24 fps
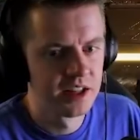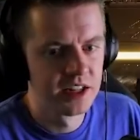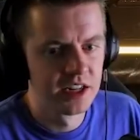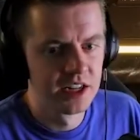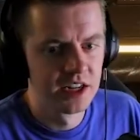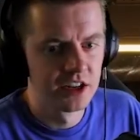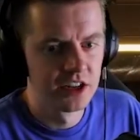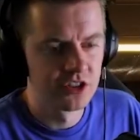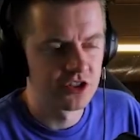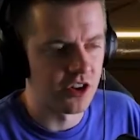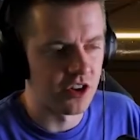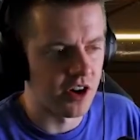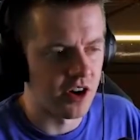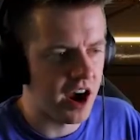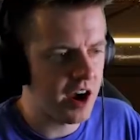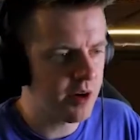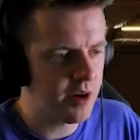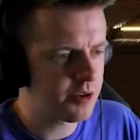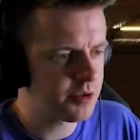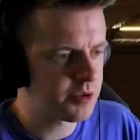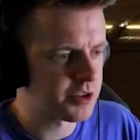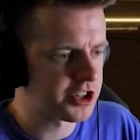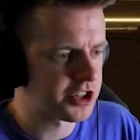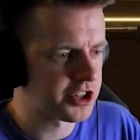So I would
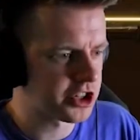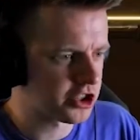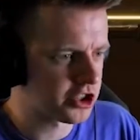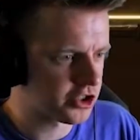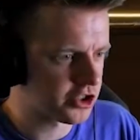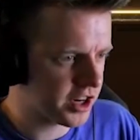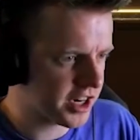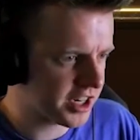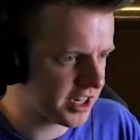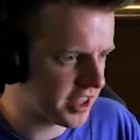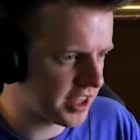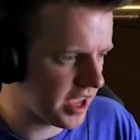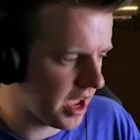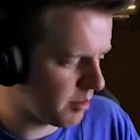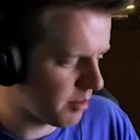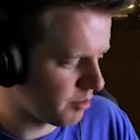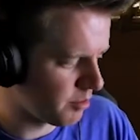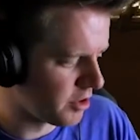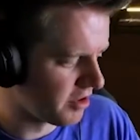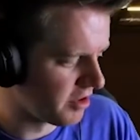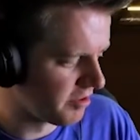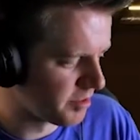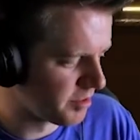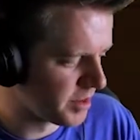restrict that
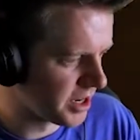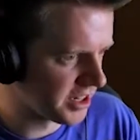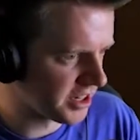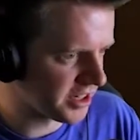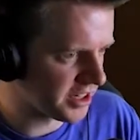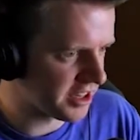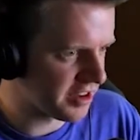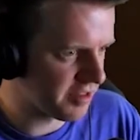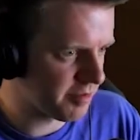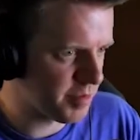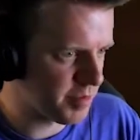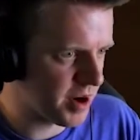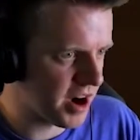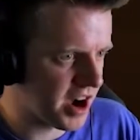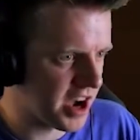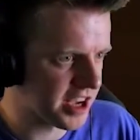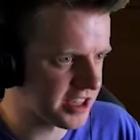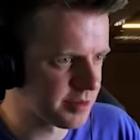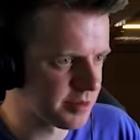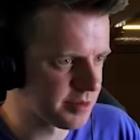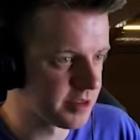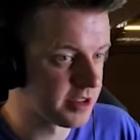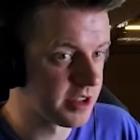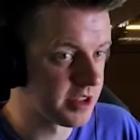movement if
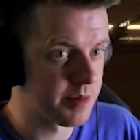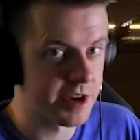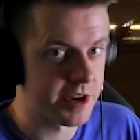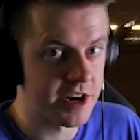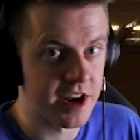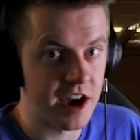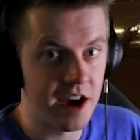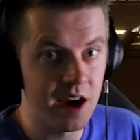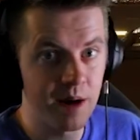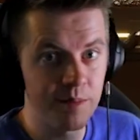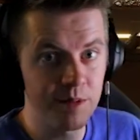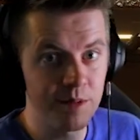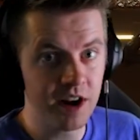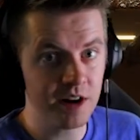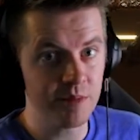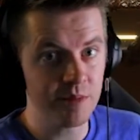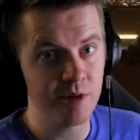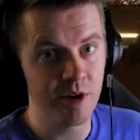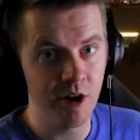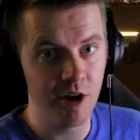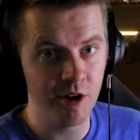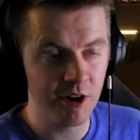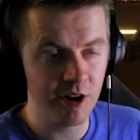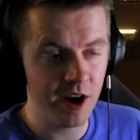possible. I mean, I'm not a
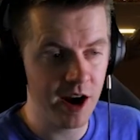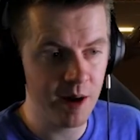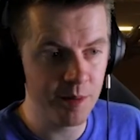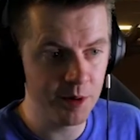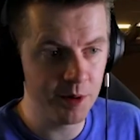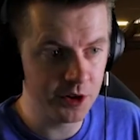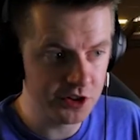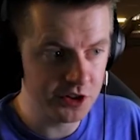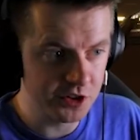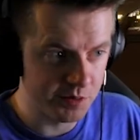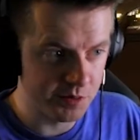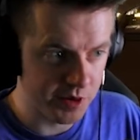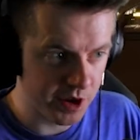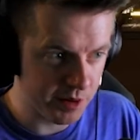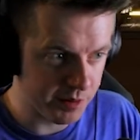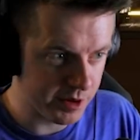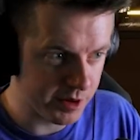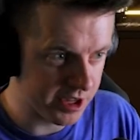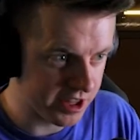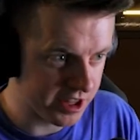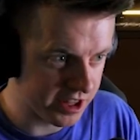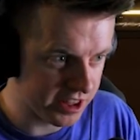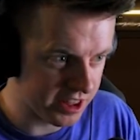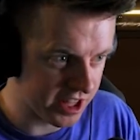programmer, so
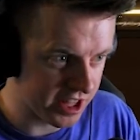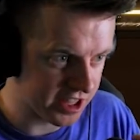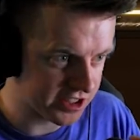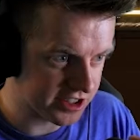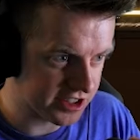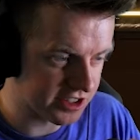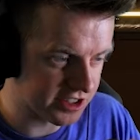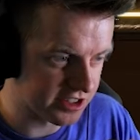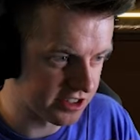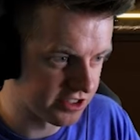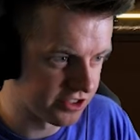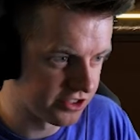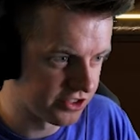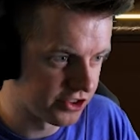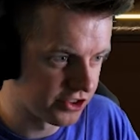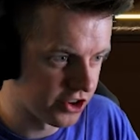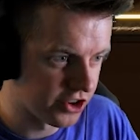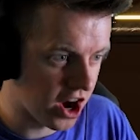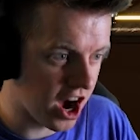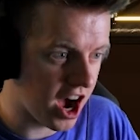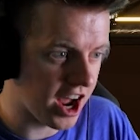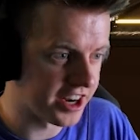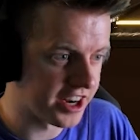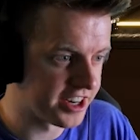maybe that's
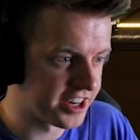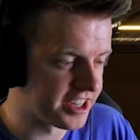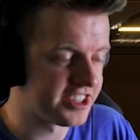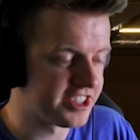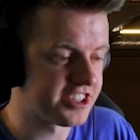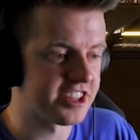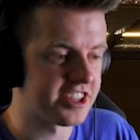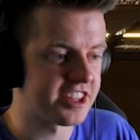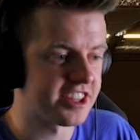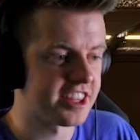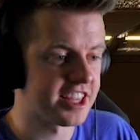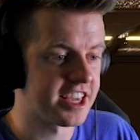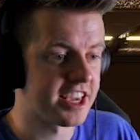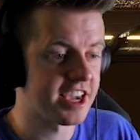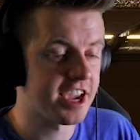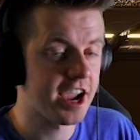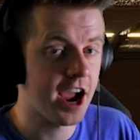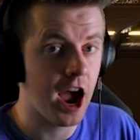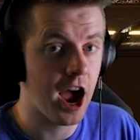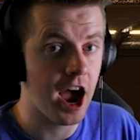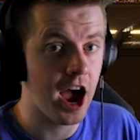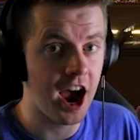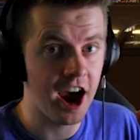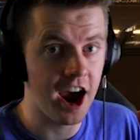not an easy thing.
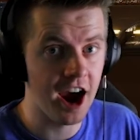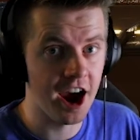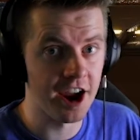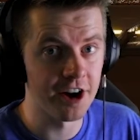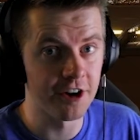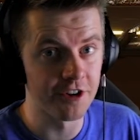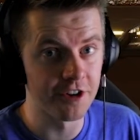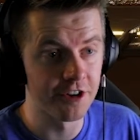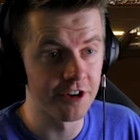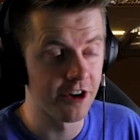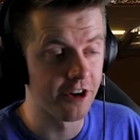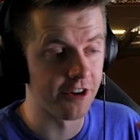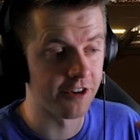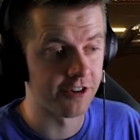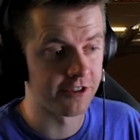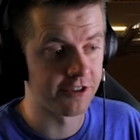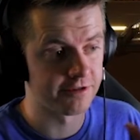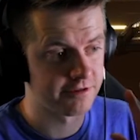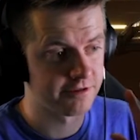I don't know.